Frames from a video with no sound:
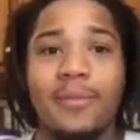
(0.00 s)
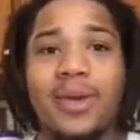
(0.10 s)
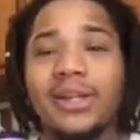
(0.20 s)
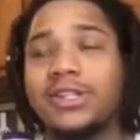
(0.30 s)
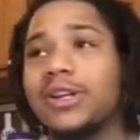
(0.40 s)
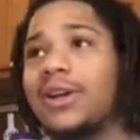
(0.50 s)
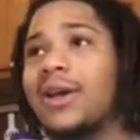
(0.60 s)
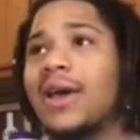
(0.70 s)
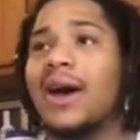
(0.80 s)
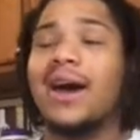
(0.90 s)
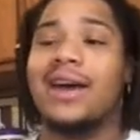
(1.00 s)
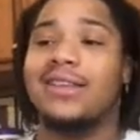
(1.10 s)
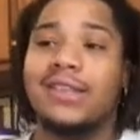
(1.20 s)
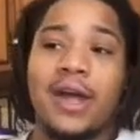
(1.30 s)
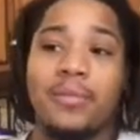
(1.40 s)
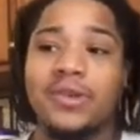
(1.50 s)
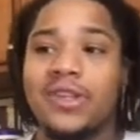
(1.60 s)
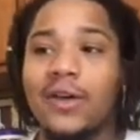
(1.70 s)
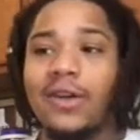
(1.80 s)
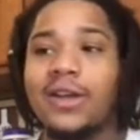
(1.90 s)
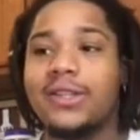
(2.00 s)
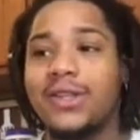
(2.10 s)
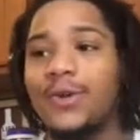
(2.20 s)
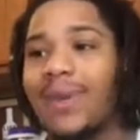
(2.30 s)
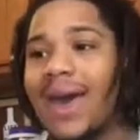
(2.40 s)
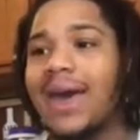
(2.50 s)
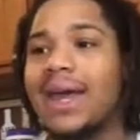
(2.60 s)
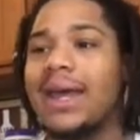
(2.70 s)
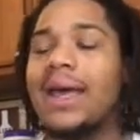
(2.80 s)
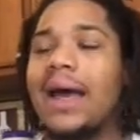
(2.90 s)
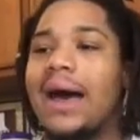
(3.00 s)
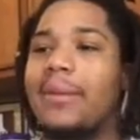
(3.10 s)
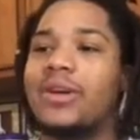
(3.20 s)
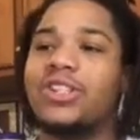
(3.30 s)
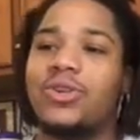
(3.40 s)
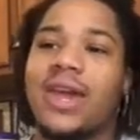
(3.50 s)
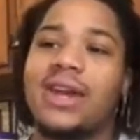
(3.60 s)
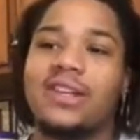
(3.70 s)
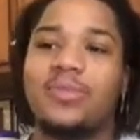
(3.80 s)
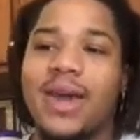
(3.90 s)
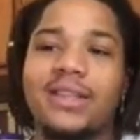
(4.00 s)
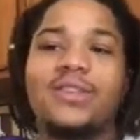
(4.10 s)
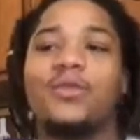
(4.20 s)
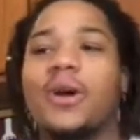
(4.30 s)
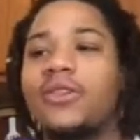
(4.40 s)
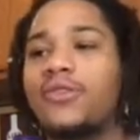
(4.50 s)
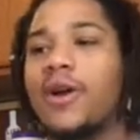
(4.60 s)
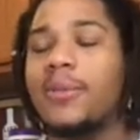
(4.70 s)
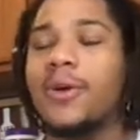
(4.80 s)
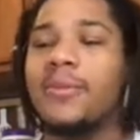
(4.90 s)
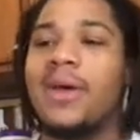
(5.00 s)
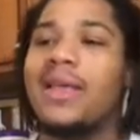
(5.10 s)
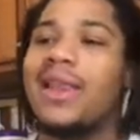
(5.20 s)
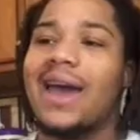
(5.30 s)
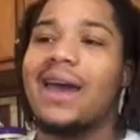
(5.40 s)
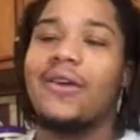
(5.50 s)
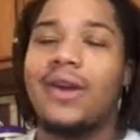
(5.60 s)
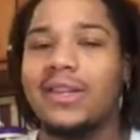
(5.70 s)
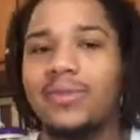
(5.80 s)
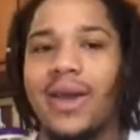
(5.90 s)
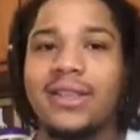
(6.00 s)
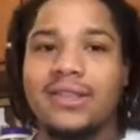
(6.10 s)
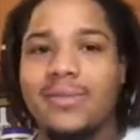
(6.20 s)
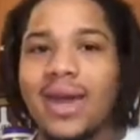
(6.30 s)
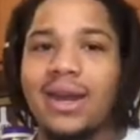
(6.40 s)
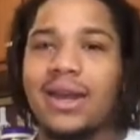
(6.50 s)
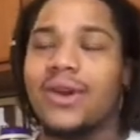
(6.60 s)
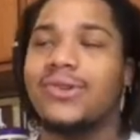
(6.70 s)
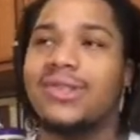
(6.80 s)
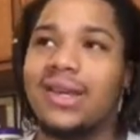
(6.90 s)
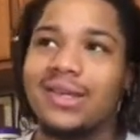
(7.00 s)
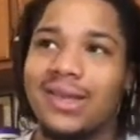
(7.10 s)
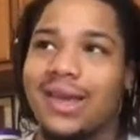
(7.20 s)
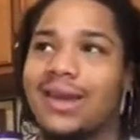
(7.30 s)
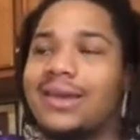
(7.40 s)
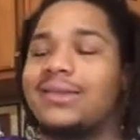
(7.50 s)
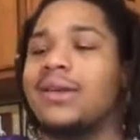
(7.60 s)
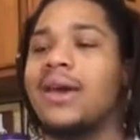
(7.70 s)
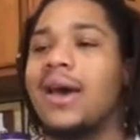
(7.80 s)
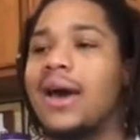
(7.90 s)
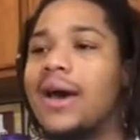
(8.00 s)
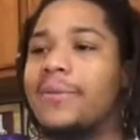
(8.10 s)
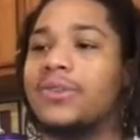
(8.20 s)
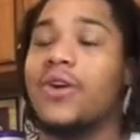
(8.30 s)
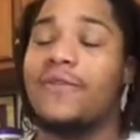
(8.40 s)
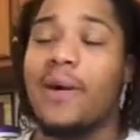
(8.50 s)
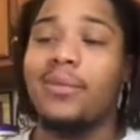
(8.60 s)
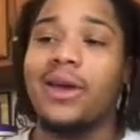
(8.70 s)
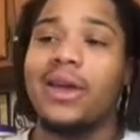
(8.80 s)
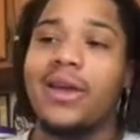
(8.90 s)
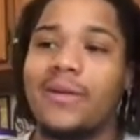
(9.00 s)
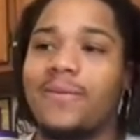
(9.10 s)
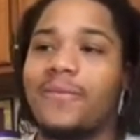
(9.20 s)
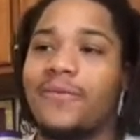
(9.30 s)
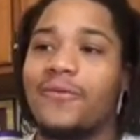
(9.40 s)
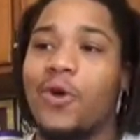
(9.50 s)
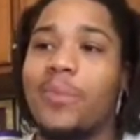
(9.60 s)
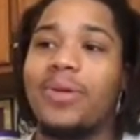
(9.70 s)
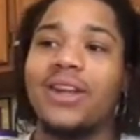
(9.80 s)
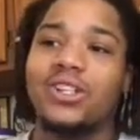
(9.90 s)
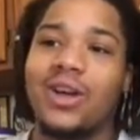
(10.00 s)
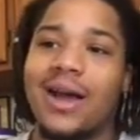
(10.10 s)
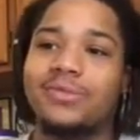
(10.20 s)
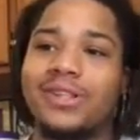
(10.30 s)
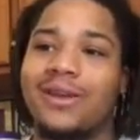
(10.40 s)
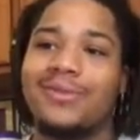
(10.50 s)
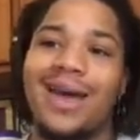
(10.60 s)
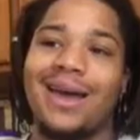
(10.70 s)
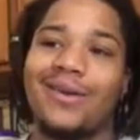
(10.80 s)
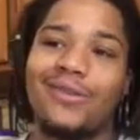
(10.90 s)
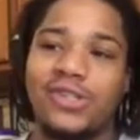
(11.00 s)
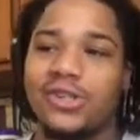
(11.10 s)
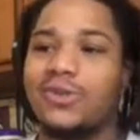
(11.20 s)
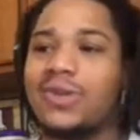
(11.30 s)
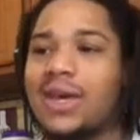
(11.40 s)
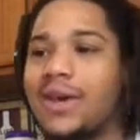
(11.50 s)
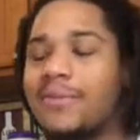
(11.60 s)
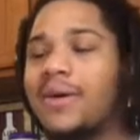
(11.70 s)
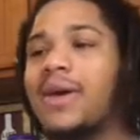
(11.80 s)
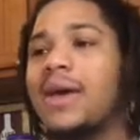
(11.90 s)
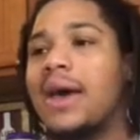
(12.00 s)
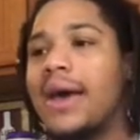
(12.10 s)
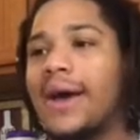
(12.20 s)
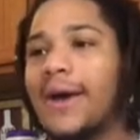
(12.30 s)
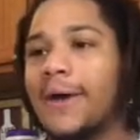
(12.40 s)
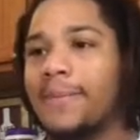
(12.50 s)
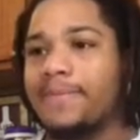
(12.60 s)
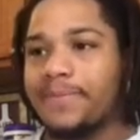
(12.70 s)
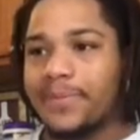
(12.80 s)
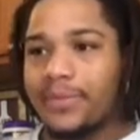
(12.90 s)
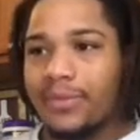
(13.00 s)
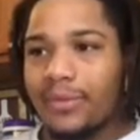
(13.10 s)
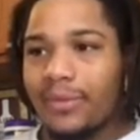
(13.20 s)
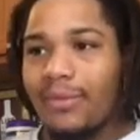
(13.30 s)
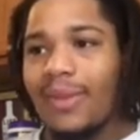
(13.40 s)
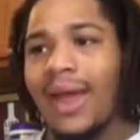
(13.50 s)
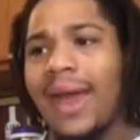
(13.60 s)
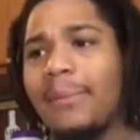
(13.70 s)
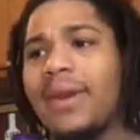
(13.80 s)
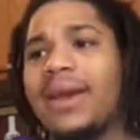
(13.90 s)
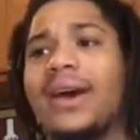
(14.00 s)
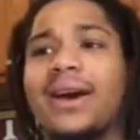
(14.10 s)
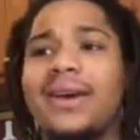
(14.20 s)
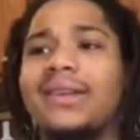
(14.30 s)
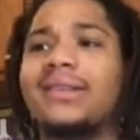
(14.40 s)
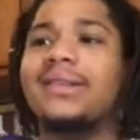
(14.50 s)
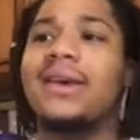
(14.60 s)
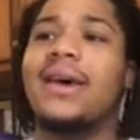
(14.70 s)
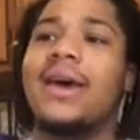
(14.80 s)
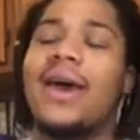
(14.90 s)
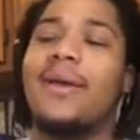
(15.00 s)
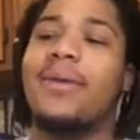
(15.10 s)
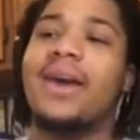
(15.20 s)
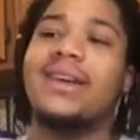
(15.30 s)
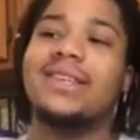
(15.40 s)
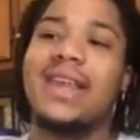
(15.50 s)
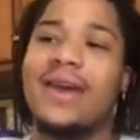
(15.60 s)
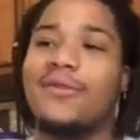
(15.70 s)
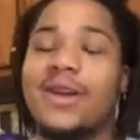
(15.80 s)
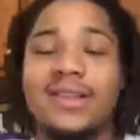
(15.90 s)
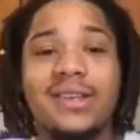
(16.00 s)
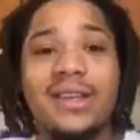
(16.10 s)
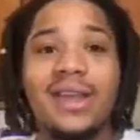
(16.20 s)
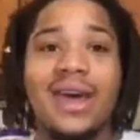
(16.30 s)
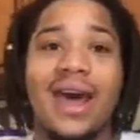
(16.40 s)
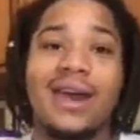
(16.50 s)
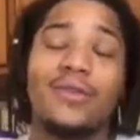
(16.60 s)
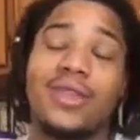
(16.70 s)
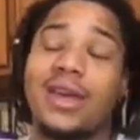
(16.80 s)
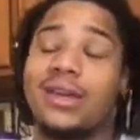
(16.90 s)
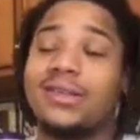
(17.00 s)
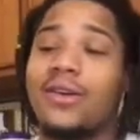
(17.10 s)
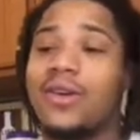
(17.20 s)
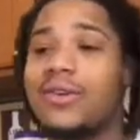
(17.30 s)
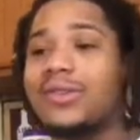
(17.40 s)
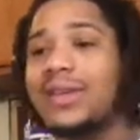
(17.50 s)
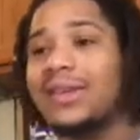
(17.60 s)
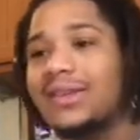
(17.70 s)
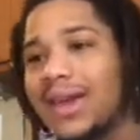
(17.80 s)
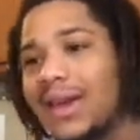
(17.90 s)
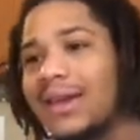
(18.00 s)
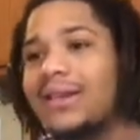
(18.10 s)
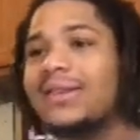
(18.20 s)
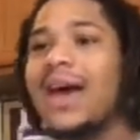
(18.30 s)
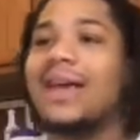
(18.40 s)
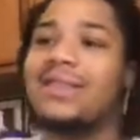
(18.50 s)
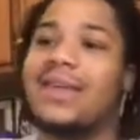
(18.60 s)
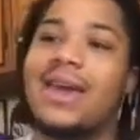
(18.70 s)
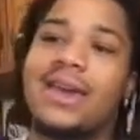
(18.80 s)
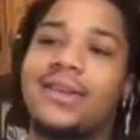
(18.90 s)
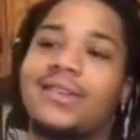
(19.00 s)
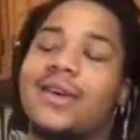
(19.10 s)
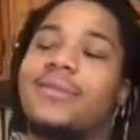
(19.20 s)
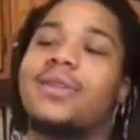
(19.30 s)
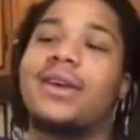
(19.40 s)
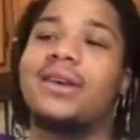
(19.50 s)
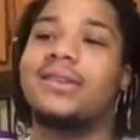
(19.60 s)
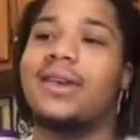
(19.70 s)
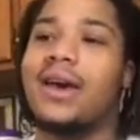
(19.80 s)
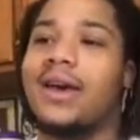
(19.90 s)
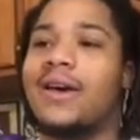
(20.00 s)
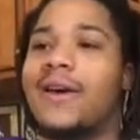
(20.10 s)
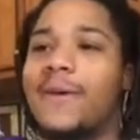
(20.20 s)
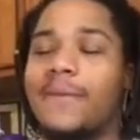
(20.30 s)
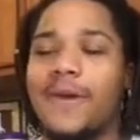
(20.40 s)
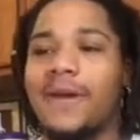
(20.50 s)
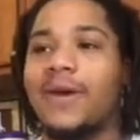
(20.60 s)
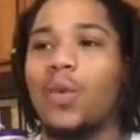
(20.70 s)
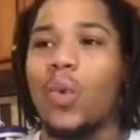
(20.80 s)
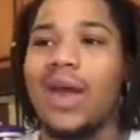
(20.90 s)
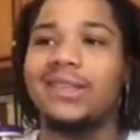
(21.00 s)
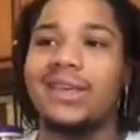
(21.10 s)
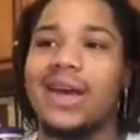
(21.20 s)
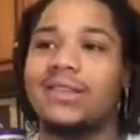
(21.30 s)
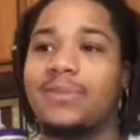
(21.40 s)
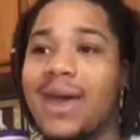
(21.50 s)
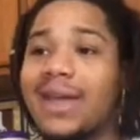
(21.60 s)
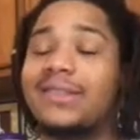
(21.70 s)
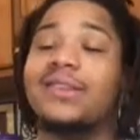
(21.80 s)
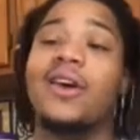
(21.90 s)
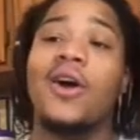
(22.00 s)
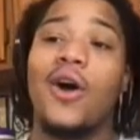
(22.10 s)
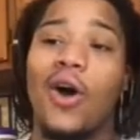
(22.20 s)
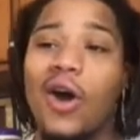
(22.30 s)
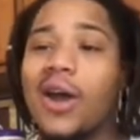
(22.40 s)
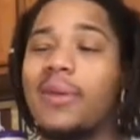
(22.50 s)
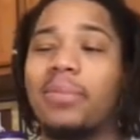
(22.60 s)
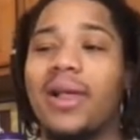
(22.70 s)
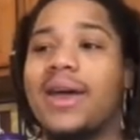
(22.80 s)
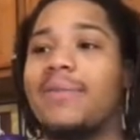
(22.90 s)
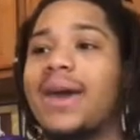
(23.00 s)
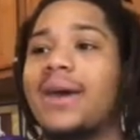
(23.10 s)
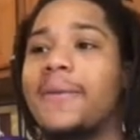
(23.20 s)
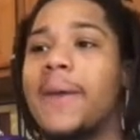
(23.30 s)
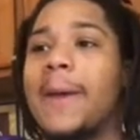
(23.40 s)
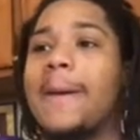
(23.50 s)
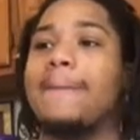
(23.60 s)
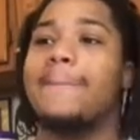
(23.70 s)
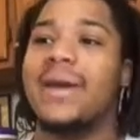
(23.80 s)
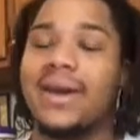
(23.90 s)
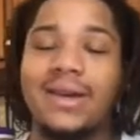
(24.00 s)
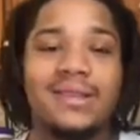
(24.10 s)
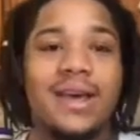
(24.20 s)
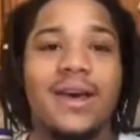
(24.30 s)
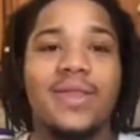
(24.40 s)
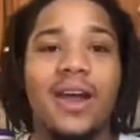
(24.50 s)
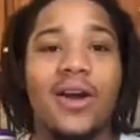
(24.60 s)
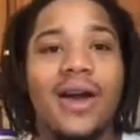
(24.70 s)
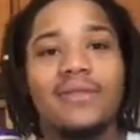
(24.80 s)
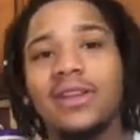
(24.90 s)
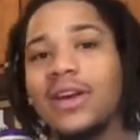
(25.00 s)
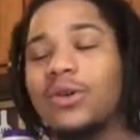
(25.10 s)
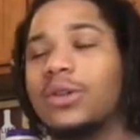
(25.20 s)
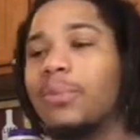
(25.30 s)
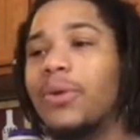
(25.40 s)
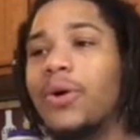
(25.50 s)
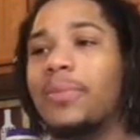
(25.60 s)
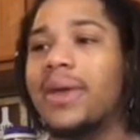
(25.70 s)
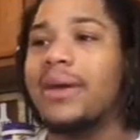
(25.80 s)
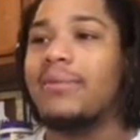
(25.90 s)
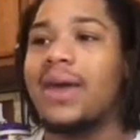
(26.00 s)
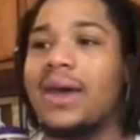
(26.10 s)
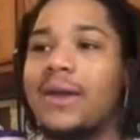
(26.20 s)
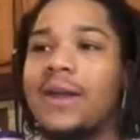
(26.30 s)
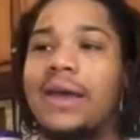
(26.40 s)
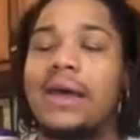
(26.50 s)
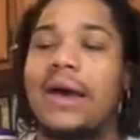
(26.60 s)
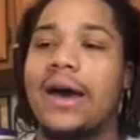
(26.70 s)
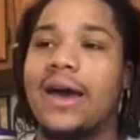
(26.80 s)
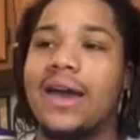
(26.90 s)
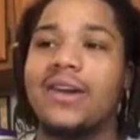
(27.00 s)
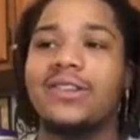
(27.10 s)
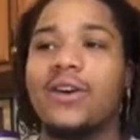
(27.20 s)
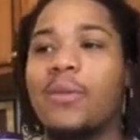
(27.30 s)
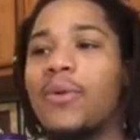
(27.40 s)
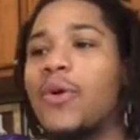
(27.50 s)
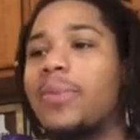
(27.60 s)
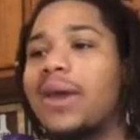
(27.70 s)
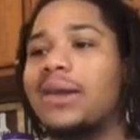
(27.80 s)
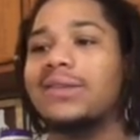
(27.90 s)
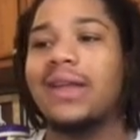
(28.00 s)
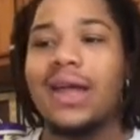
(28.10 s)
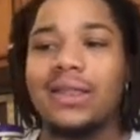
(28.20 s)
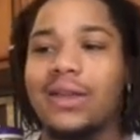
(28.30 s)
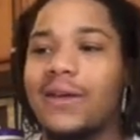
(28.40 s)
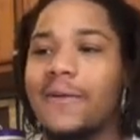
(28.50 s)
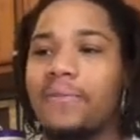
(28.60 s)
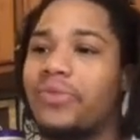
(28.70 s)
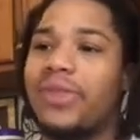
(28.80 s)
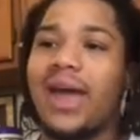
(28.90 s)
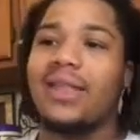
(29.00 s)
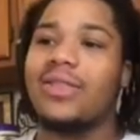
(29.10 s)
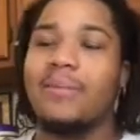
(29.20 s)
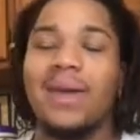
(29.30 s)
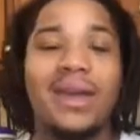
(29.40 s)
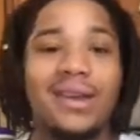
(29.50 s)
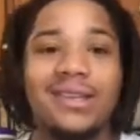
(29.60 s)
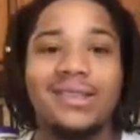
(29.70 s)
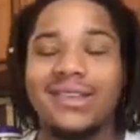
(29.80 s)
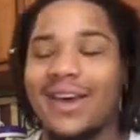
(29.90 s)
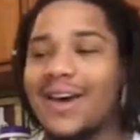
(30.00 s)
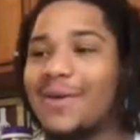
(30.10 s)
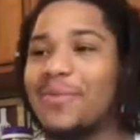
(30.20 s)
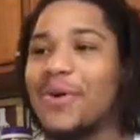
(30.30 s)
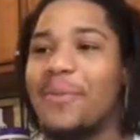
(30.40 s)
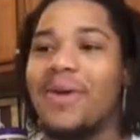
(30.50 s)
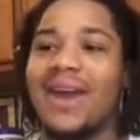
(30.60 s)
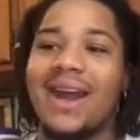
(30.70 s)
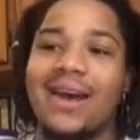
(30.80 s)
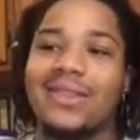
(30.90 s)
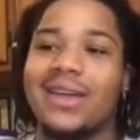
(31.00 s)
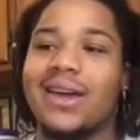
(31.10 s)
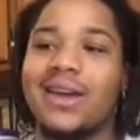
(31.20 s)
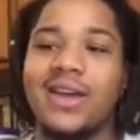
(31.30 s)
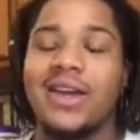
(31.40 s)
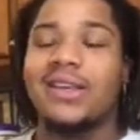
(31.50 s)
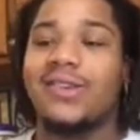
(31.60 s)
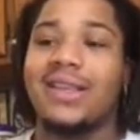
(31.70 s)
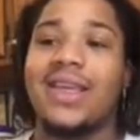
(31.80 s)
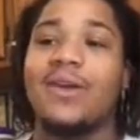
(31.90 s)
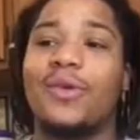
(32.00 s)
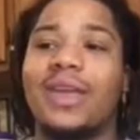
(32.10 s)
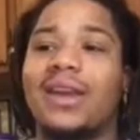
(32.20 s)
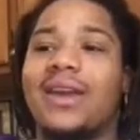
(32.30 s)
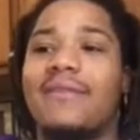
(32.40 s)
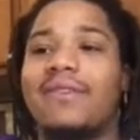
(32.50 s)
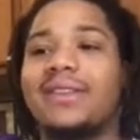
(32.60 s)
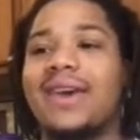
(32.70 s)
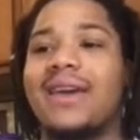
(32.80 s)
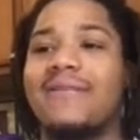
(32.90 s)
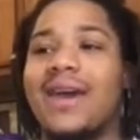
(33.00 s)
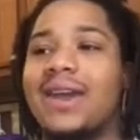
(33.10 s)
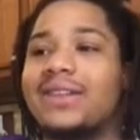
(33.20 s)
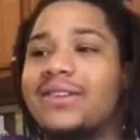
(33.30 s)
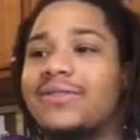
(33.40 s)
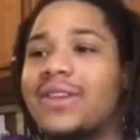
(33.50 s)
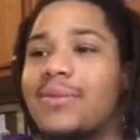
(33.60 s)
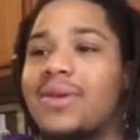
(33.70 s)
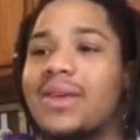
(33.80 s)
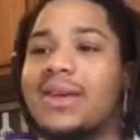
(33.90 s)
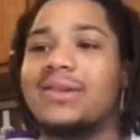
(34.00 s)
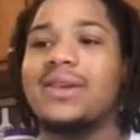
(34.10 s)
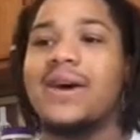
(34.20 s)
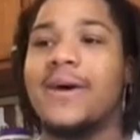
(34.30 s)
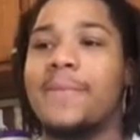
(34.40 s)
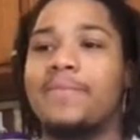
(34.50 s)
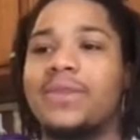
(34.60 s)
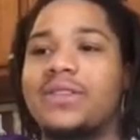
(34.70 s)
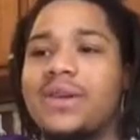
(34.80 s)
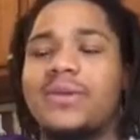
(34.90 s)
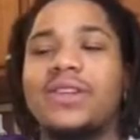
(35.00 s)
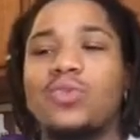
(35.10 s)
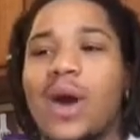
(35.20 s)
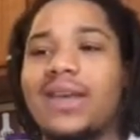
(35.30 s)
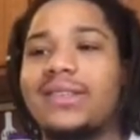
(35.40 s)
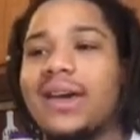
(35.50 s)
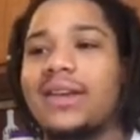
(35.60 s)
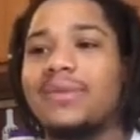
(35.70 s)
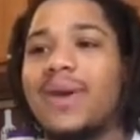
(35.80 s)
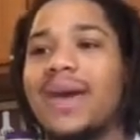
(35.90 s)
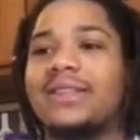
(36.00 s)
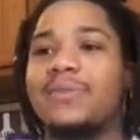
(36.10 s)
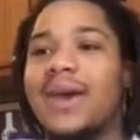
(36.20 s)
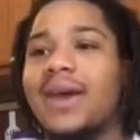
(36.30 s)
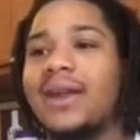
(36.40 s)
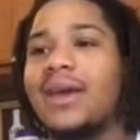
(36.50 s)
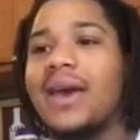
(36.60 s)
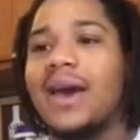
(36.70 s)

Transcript: pitcher. His numbers don't look too bad, but you can't expect too much from him. Like, I don't expect this man to go 6 innings. So if I'm looking for a pitcher option, I'm not going to choose him. And because of that reason that I don't think he's going to go 6 innings, I think some of these White Sox bets are in play, man, because they're going to have to deal with the bullpen, man. Arizona bullpen is not the meanest bullpen out there, so I think we can definitely take advantage of some of these White Sox bats, man.